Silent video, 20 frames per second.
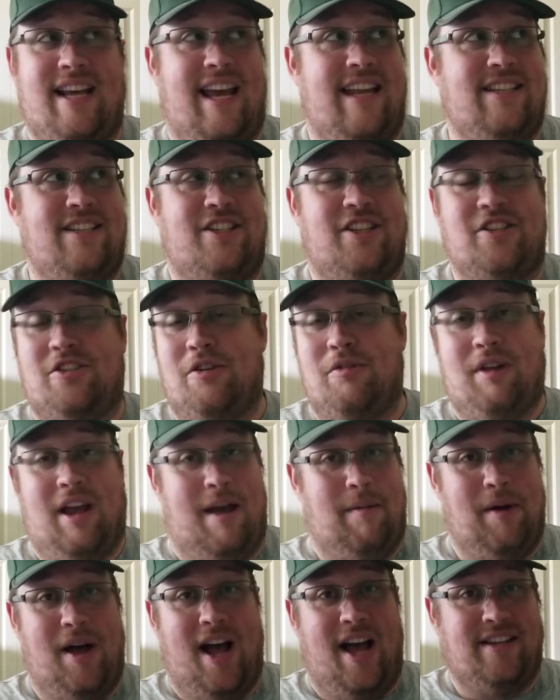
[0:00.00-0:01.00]
it's just too
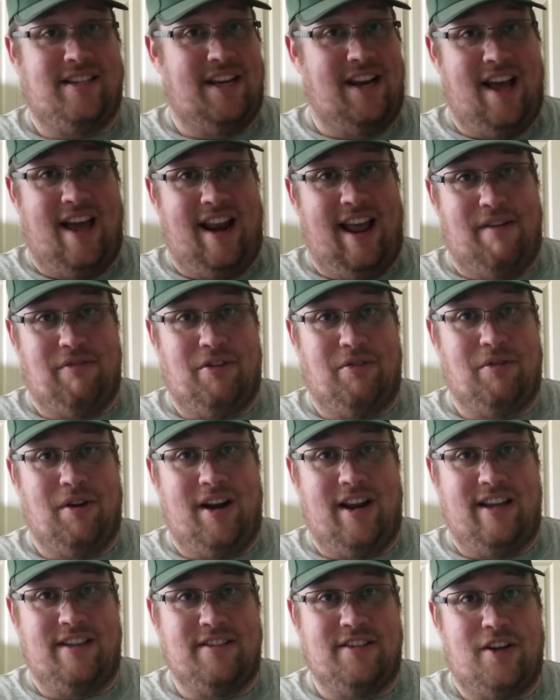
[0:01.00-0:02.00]
damn hot to not have it
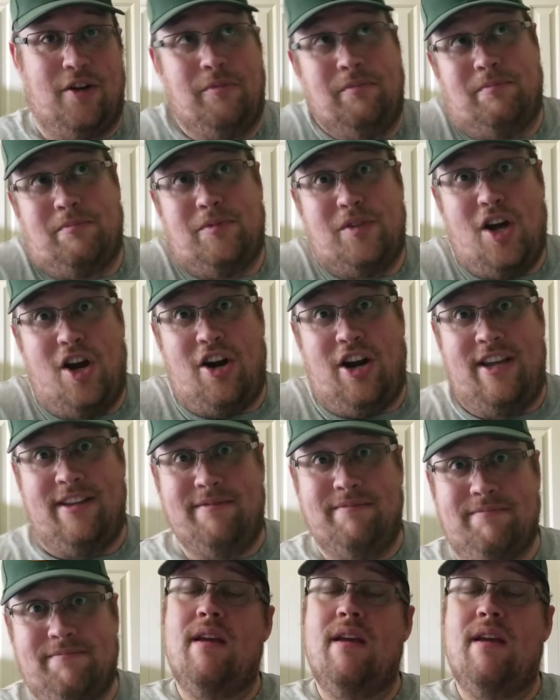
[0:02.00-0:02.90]
running. So, sorry.